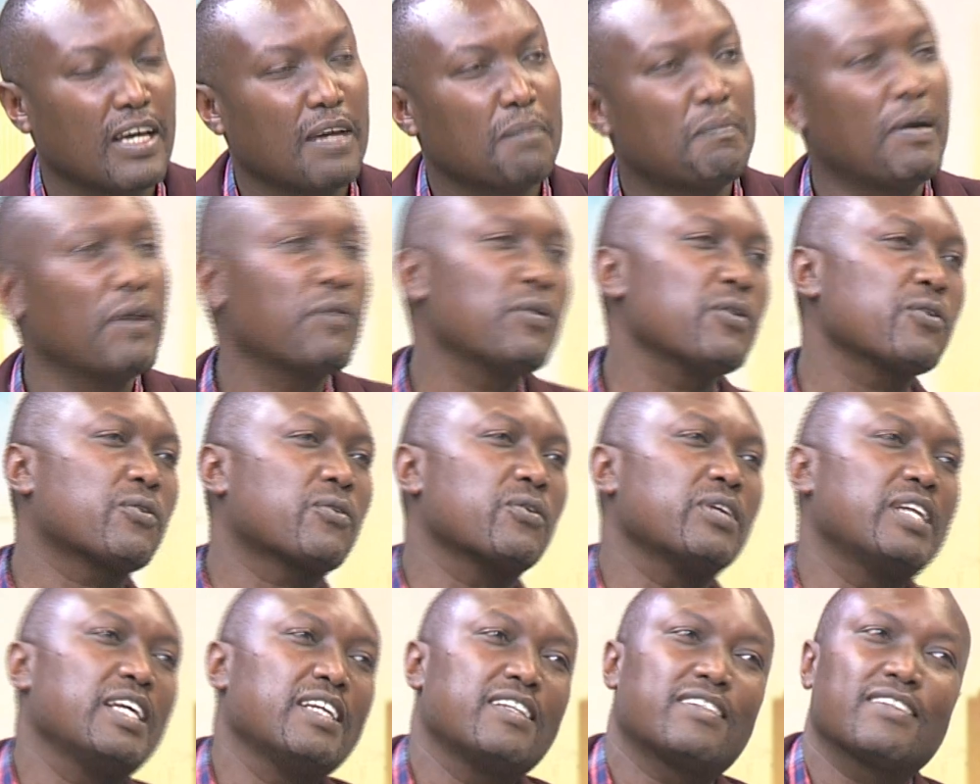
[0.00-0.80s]
But we
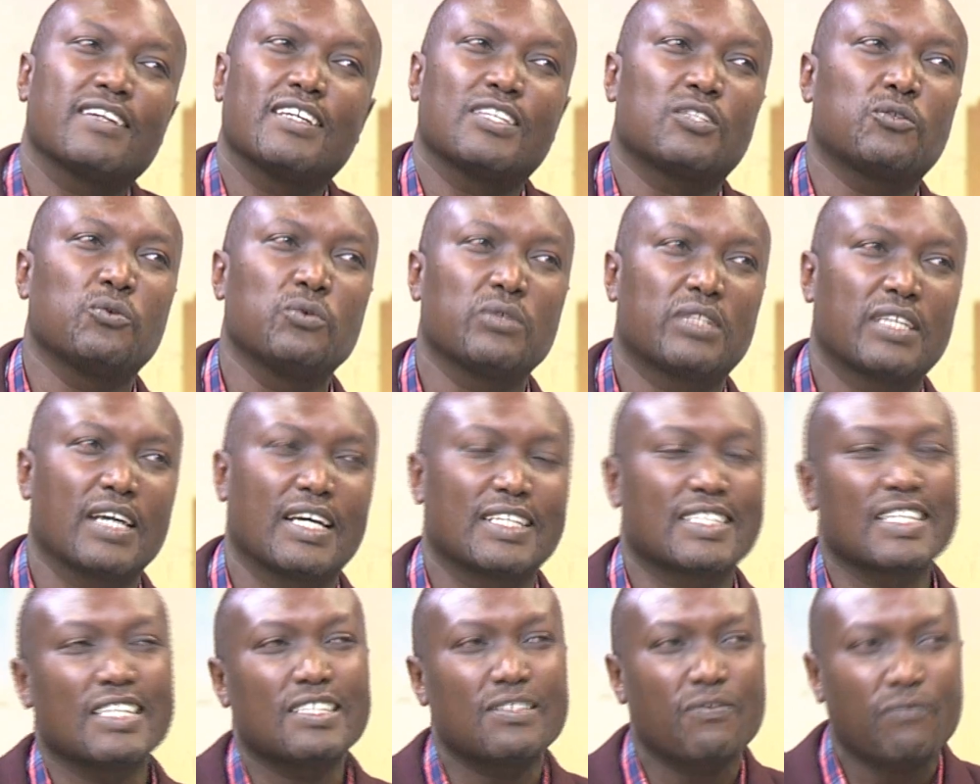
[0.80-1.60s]
couldn't raise
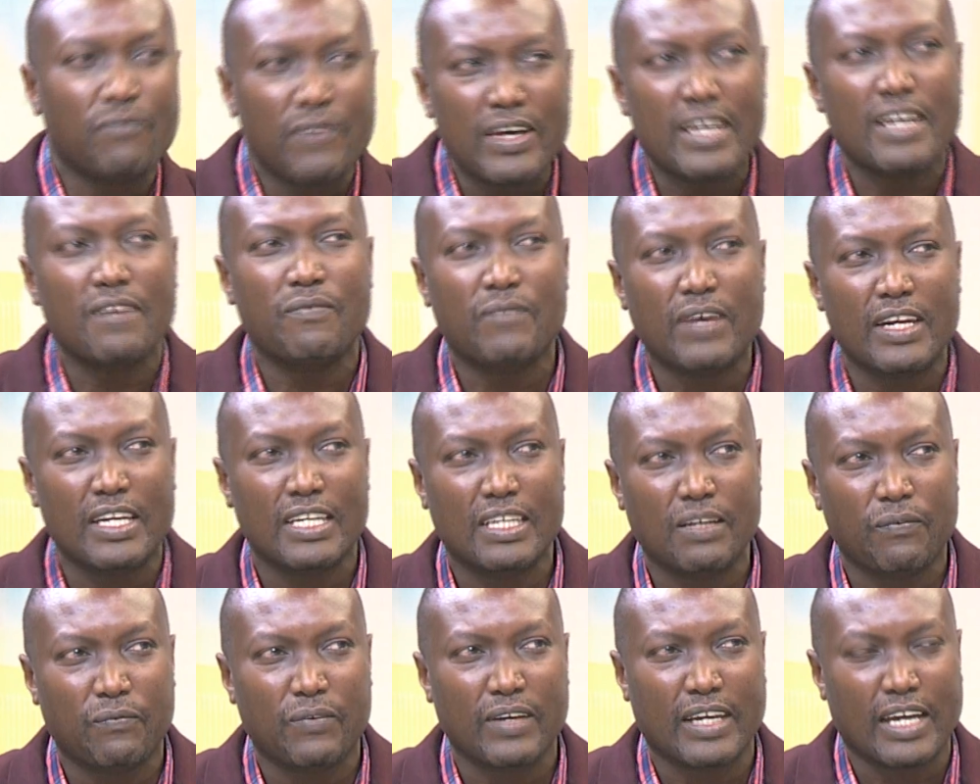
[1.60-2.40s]
2/3. It's very, very
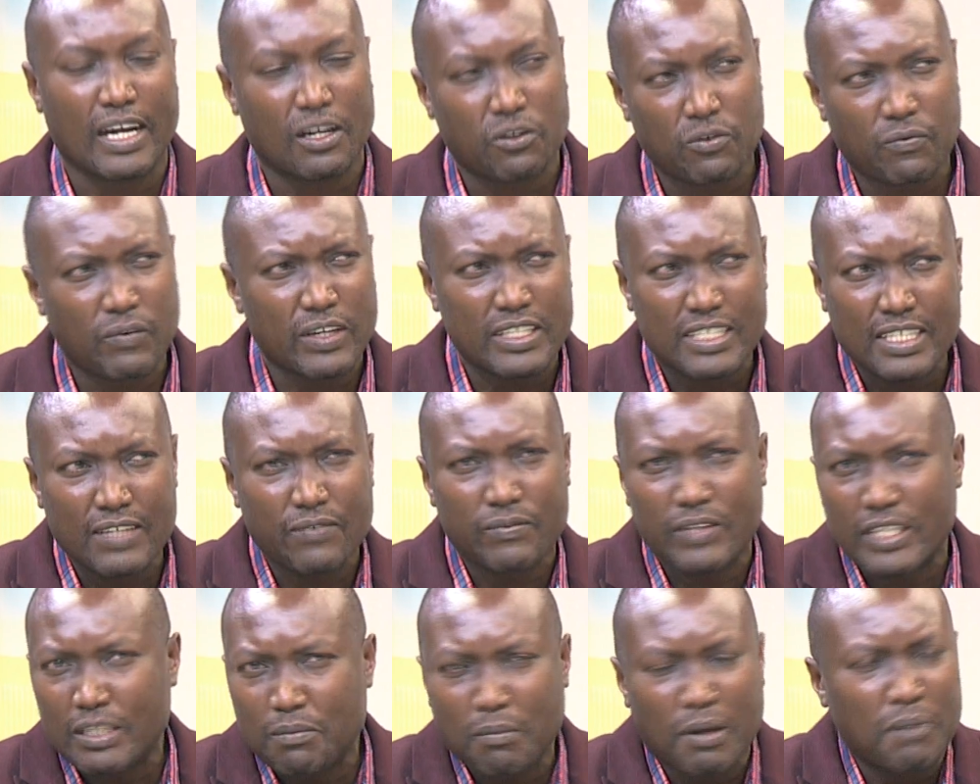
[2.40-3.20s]
difficult. We've
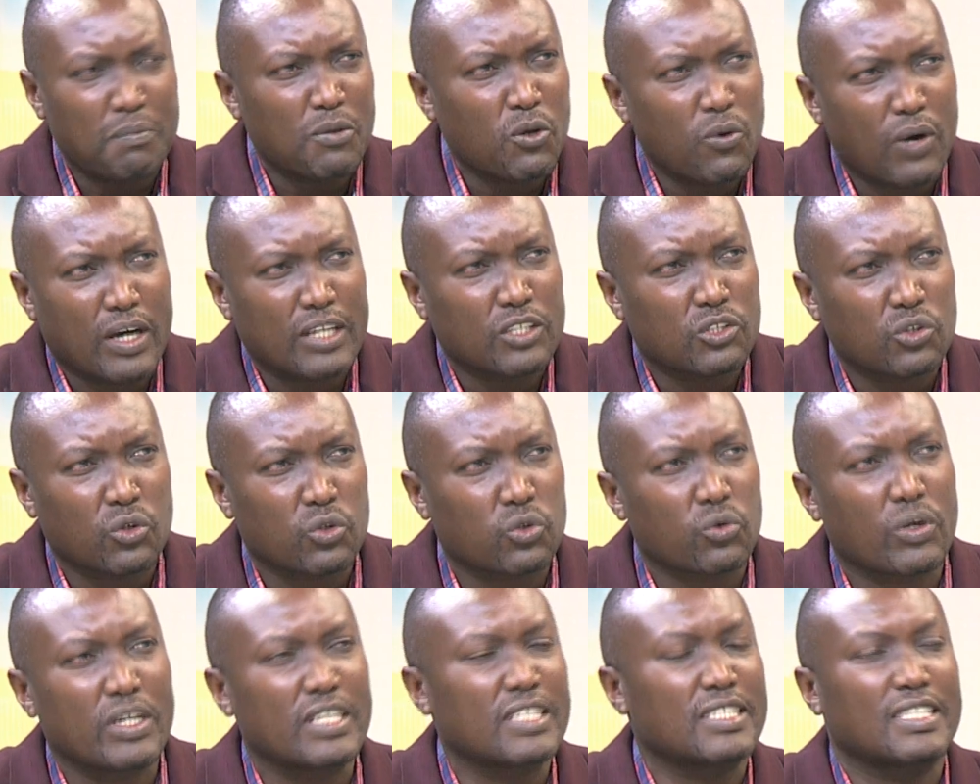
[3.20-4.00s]
achieved it maybe once or
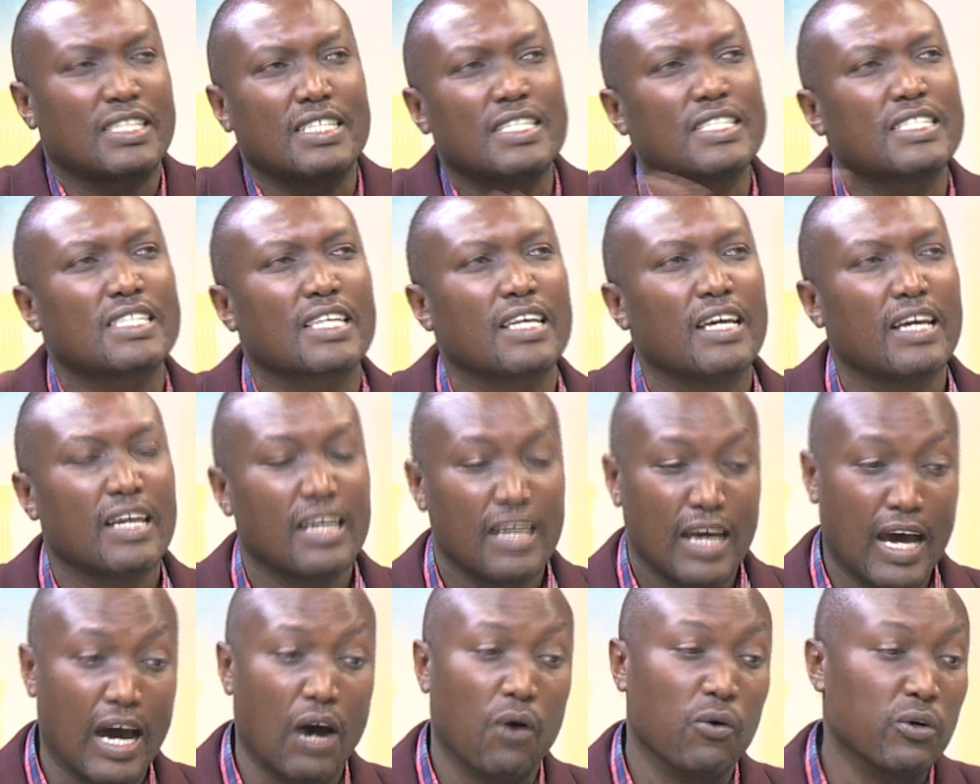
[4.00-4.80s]
twice since
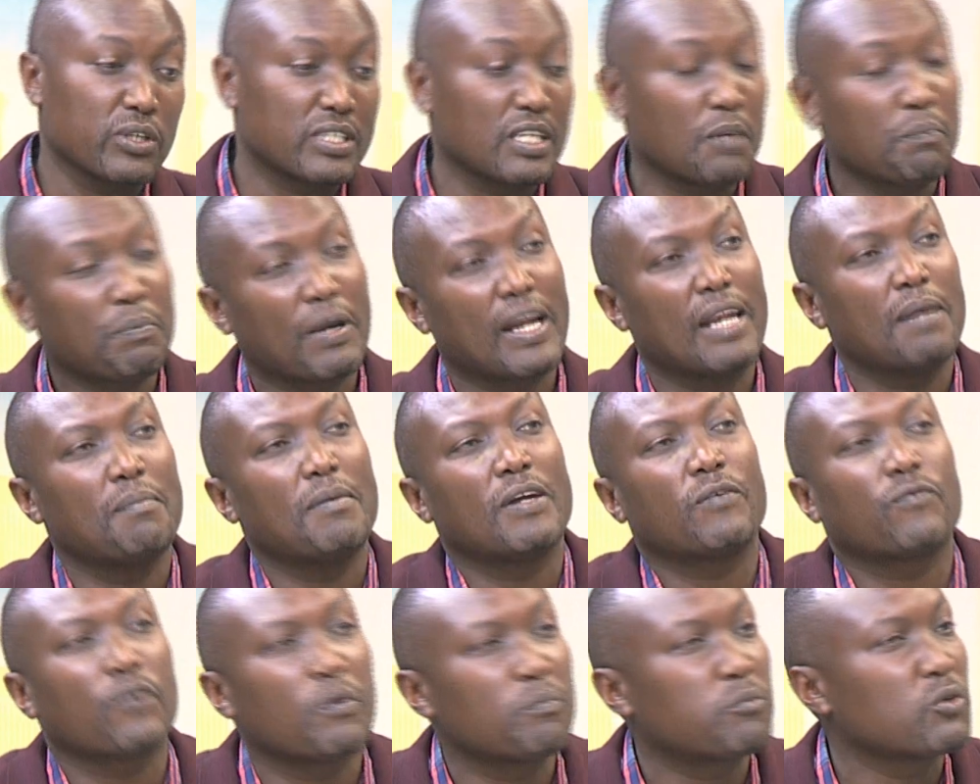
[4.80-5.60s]
I was in
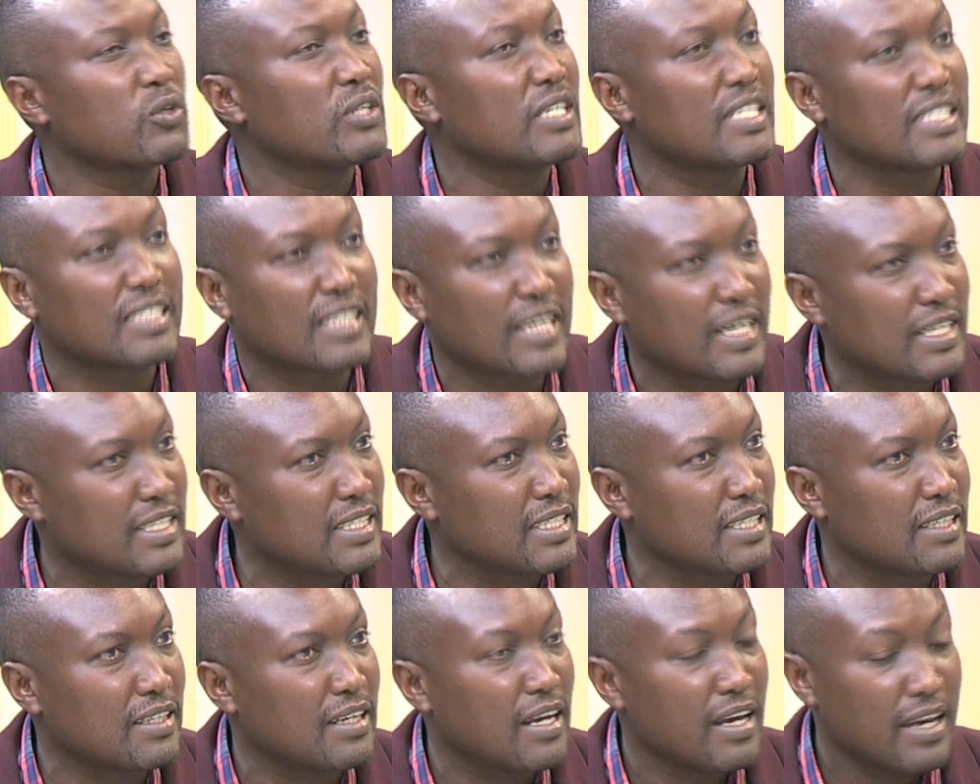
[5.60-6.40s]
Parliament from
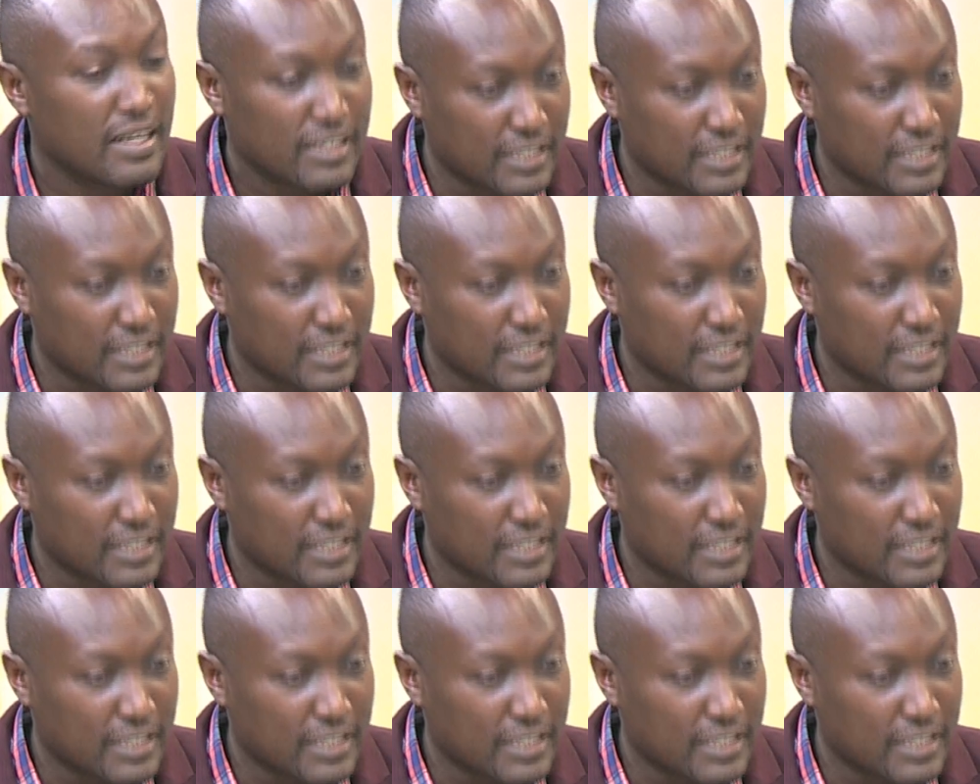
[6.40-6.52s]
2013.